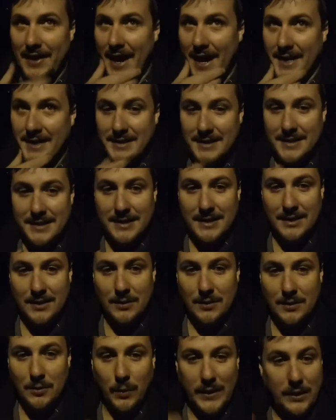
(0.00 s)
that
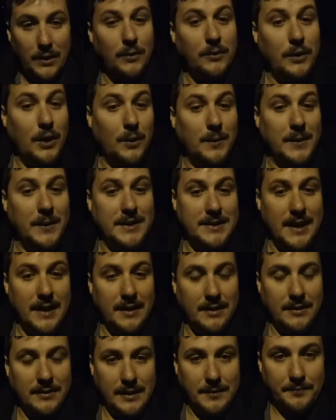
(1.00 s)
we don't know
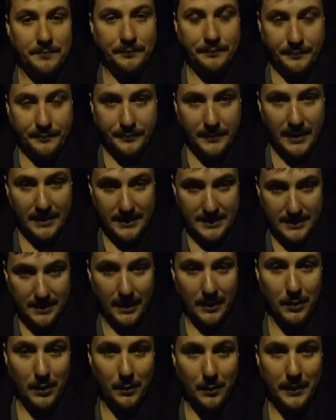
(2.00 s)
exactly, and
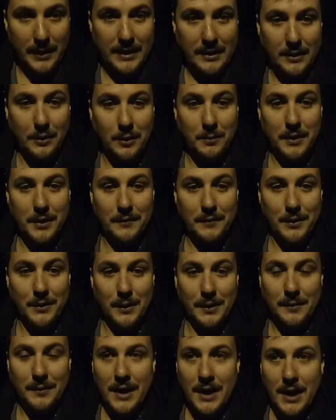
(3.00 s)
this is like what I want to hear your point of
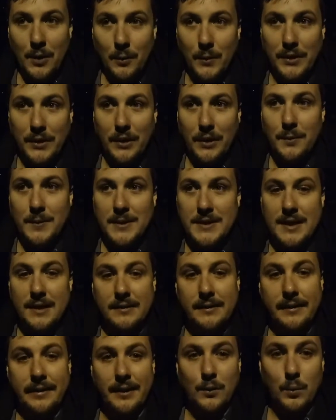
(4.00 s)
view on, we don't know
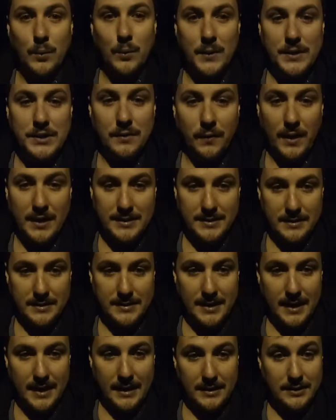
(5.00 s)
exactly like which advice
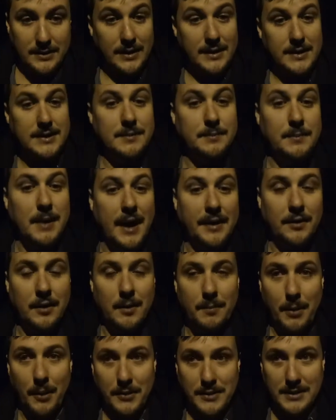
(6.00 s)
to take. So here's some
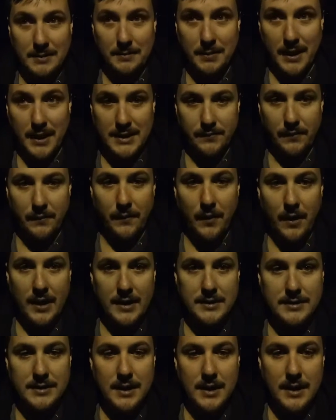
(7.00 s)
other opposing parts of
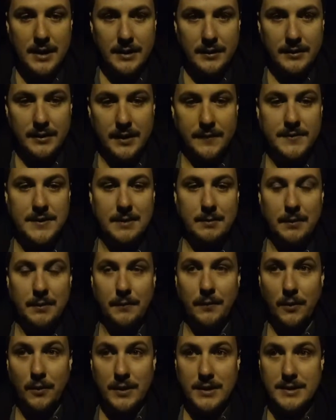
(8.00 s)
advice that I've
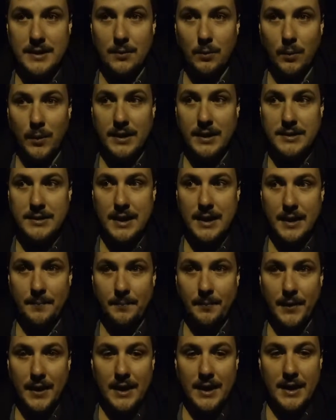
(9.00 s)
said before, is that one is
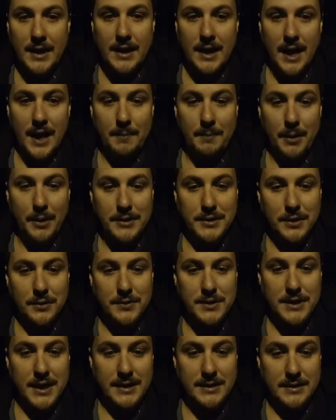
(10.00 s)
a
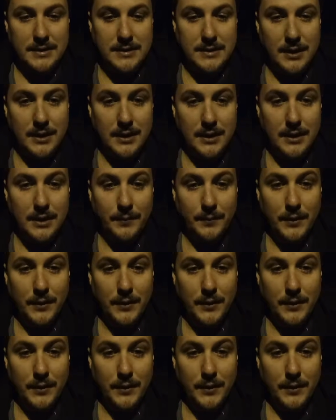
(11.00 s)
person who chases